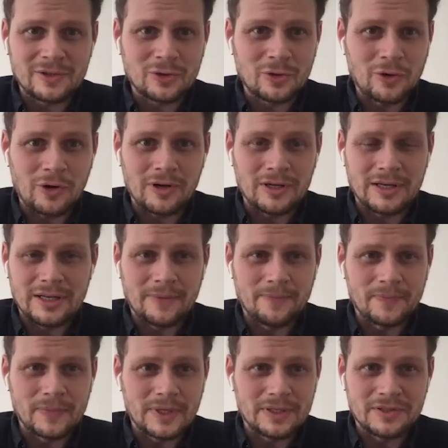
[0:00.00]

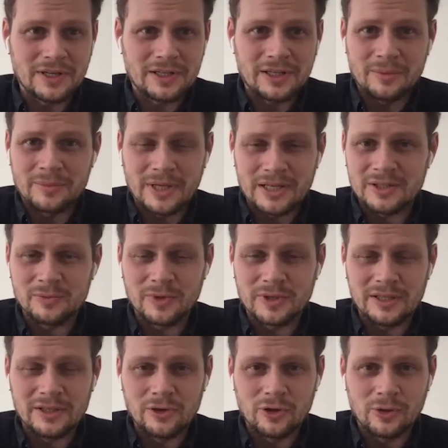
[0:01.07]
strong startup nation
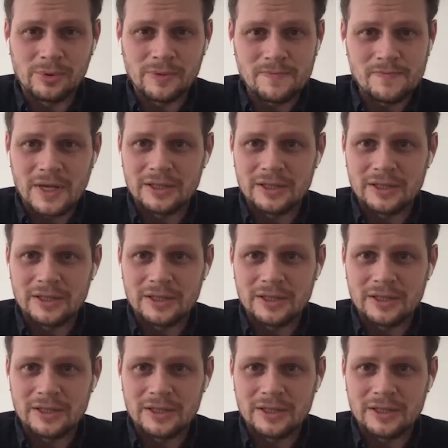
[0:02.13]
within Europe.